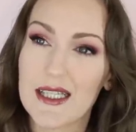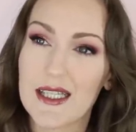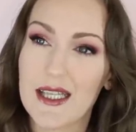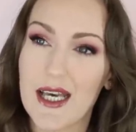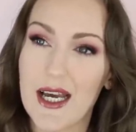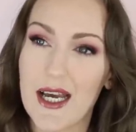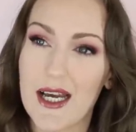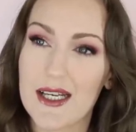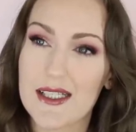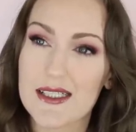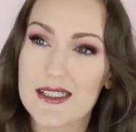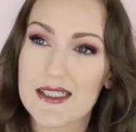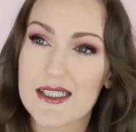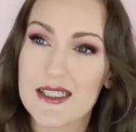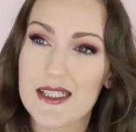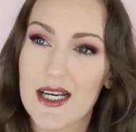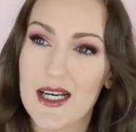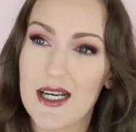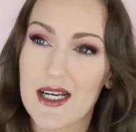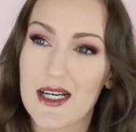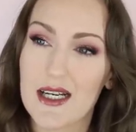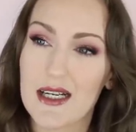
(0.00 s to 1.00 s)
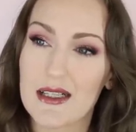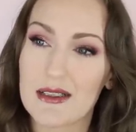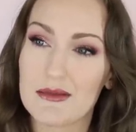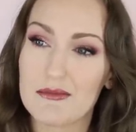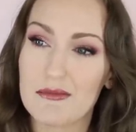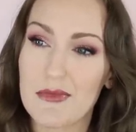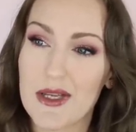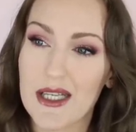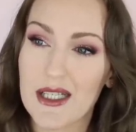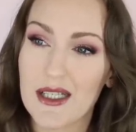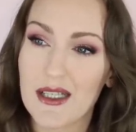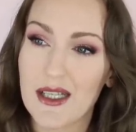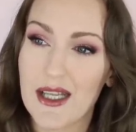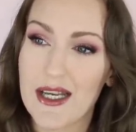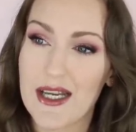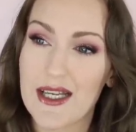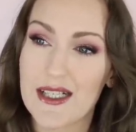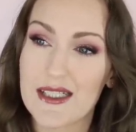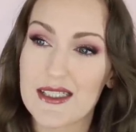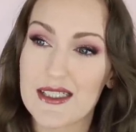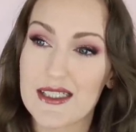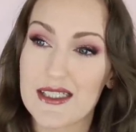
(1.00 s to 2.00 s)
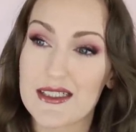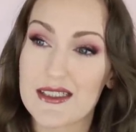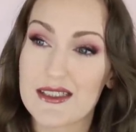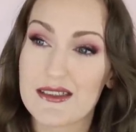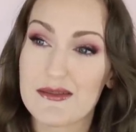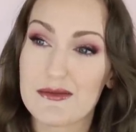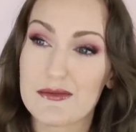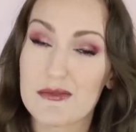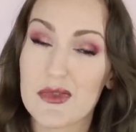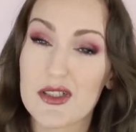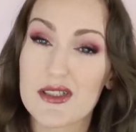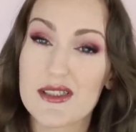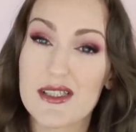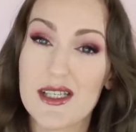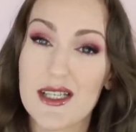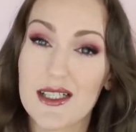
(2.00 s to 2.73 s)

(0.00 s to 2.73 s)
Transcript: that uh, Land is most